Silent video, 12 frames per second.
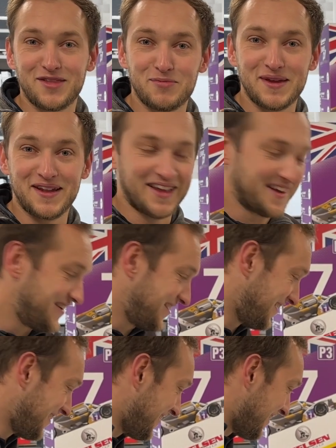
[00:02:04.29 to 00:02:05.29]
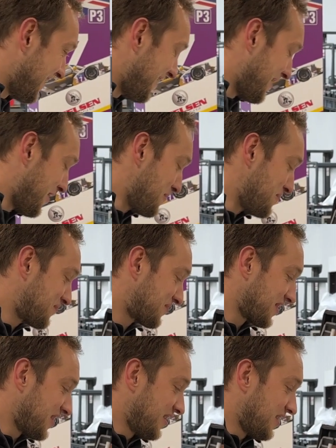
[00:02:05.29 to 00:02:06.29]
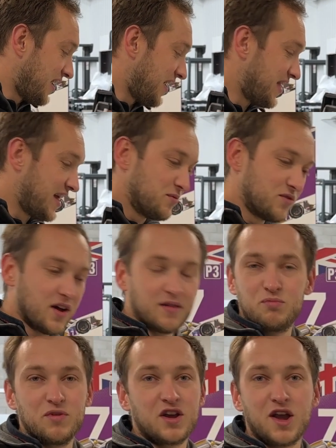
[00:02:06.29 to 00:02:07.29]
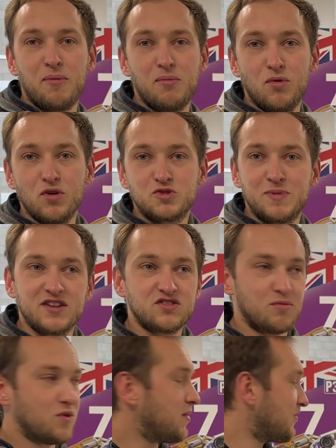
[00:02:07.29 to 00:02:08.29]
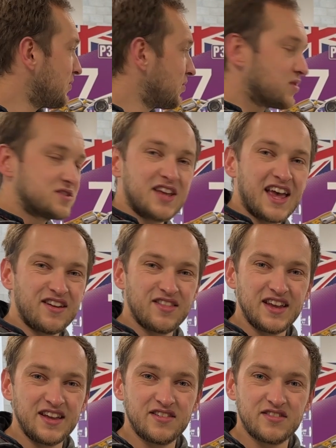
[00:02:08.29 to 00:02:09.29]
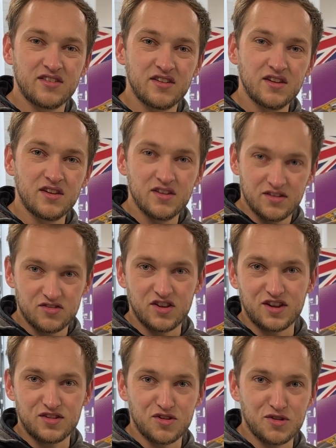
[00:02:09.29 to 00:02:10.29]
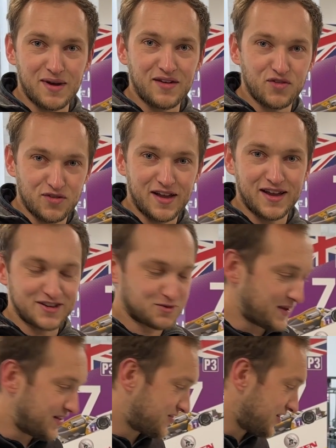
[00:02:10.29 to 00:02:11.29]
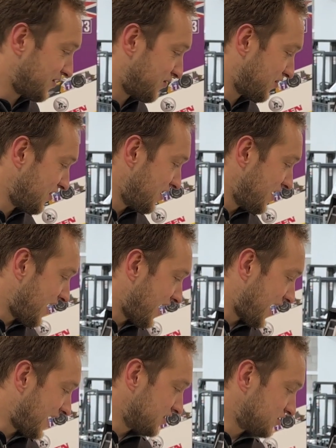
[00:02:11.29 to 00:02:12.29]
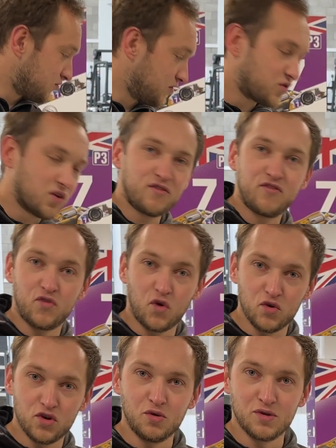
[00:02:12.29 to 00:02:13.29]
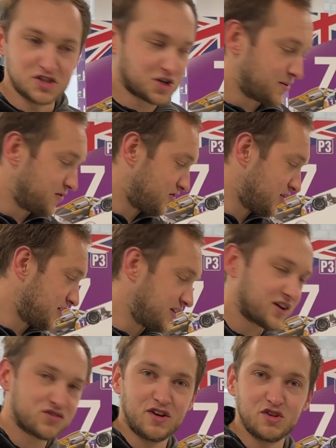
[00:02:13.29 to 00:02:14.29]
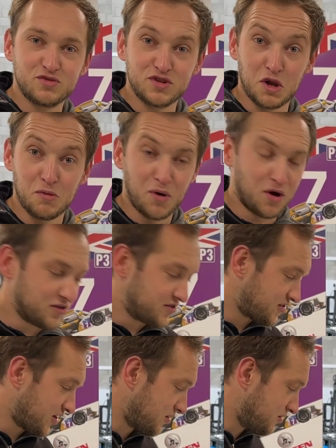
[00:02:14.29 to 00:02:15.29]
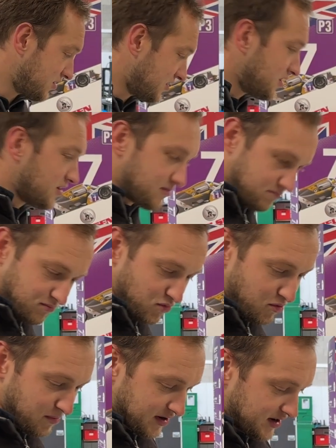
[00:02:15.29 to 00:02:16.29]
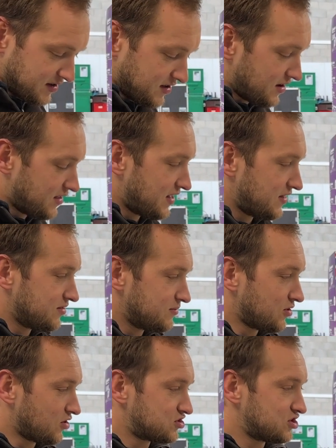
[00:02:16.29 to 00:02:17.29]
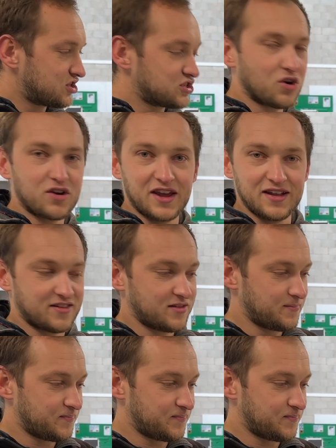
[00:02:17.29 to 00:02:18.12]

pit lane. And then a couple more spare. So at the moment I think we've got 10 of these, so you can do the math on that, expensive. And we've got 4 new ones coming for the next race, which is Le Mans, so more money. And then onto the socket.